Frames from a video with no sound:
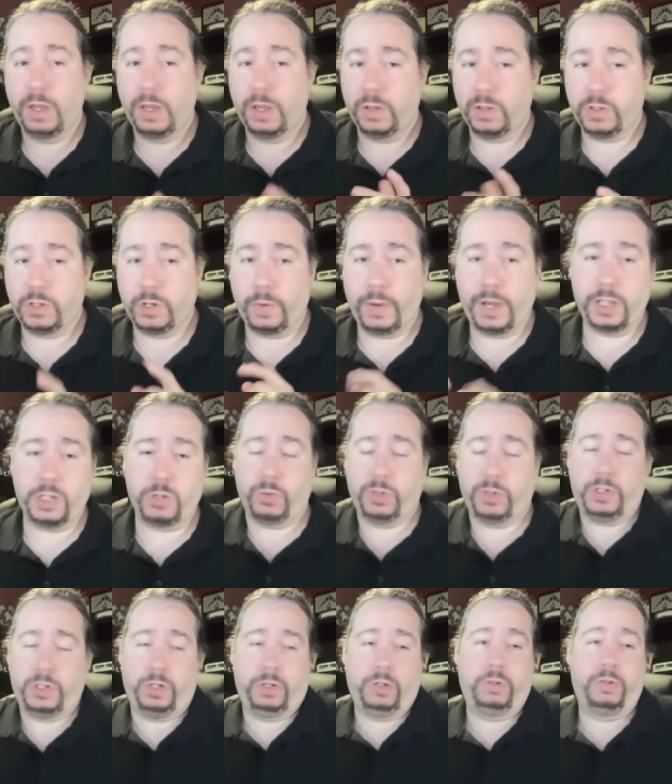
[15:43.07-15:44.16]
So as a
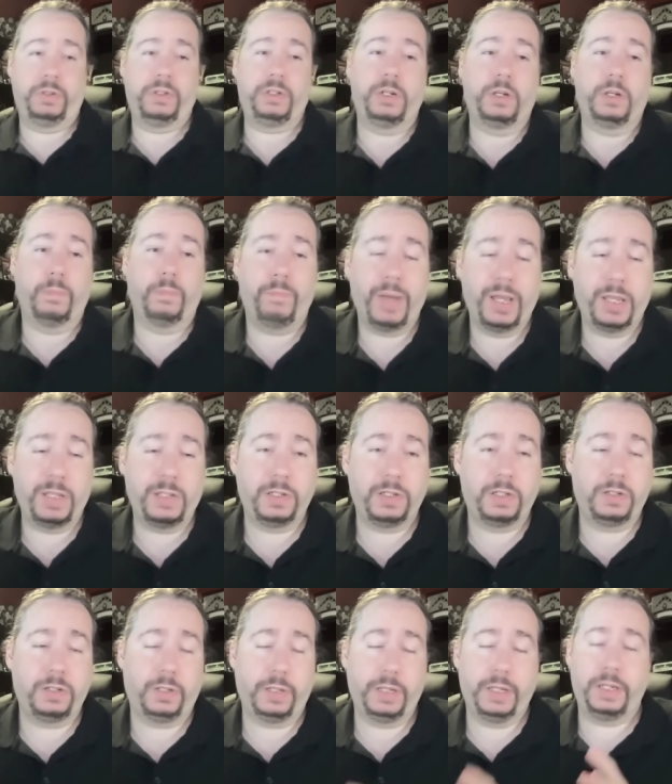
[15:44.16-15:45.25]
result, you know,
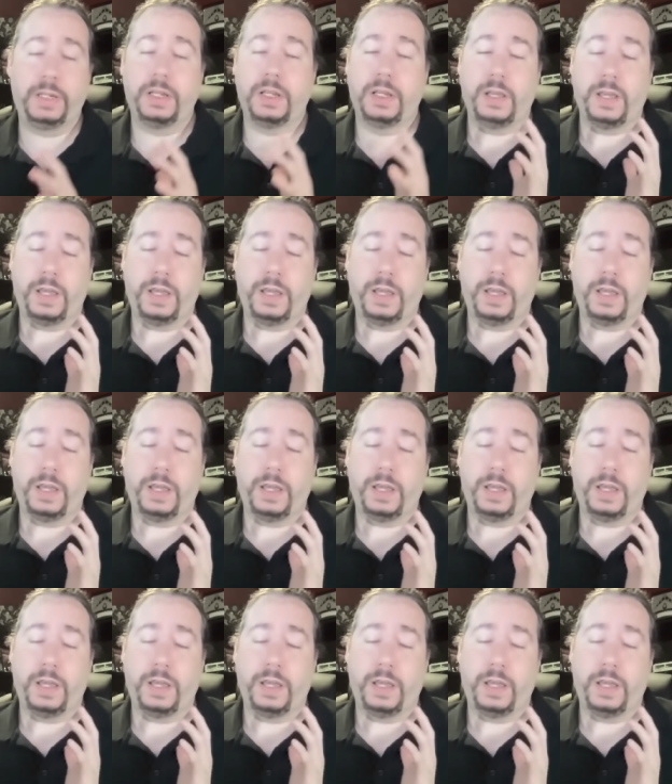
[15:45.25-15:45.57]
basically